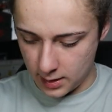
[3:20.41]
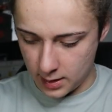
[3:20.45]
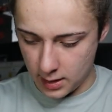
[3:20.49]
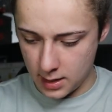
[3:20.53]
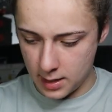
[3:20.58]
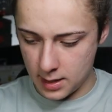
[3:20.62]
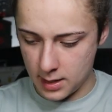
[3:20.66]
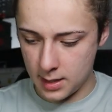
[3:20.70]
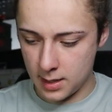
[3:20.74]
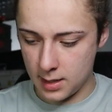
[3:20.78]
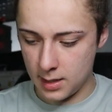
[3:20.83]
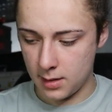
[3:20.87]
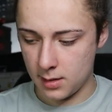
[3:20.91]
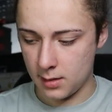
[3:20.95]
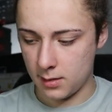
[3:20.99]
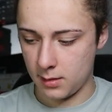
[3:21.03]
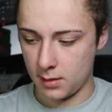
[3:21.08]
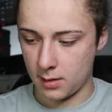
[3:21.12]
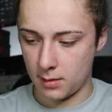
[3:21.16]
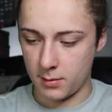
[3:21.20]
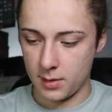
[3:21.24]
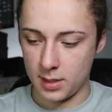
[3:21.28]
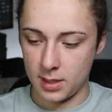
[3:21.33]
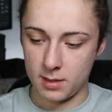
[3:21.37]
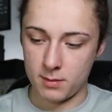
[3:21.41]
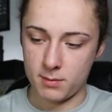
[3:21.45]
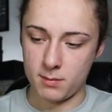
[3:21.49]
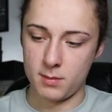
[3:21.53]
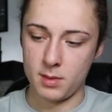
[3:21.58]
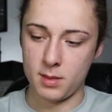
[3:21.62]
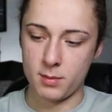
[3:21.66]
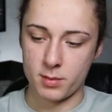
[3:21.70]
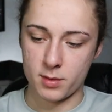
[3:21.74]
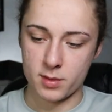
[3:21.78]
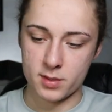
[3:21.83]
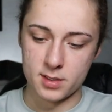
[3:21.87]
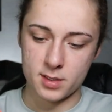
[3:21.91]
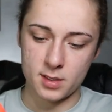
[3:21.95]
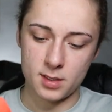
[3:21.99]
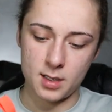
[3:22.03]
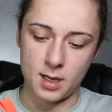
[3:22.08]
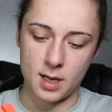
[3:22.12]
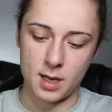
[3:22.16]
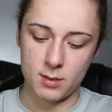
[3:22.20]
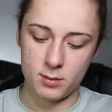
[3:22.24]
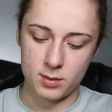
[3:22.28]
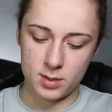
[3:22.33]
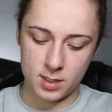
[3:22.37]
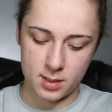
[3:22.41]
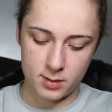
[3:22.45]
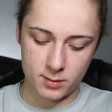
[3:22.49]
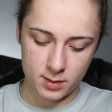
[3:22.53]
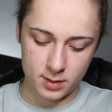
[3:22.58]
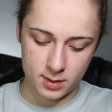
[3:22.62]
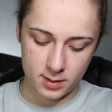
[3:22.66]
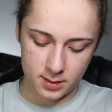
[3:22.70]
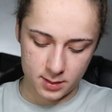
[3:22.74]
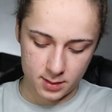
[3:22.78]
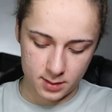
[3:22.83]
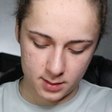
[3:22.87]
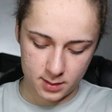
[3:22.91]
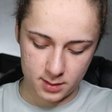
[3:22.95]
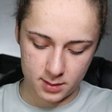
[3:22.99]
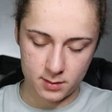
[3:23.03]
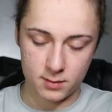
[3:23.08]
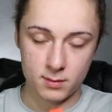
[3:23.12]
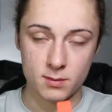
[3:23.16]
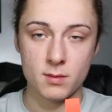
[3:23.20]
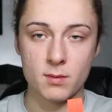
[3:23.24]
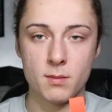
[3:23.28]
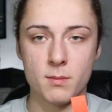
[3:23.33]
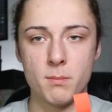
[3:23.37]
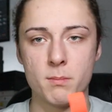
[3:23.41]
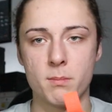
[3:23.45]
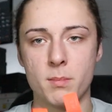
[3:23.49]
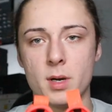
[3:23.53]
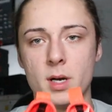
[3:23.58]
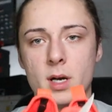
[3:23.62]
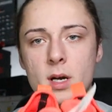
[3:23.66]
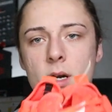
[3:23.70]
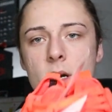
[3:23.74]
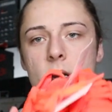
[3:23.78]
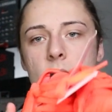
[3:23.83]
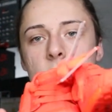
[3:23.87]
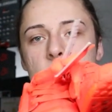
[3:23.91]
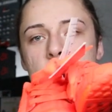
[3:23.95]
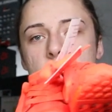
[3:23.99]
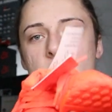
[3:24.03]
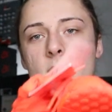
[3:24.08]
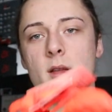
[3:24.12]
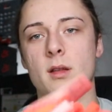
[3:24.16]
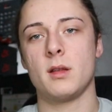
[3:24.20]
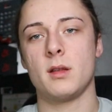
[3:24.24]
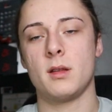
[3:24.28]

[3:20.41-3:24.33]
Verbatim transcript: uh, I mean, me personally, I would not wear these, but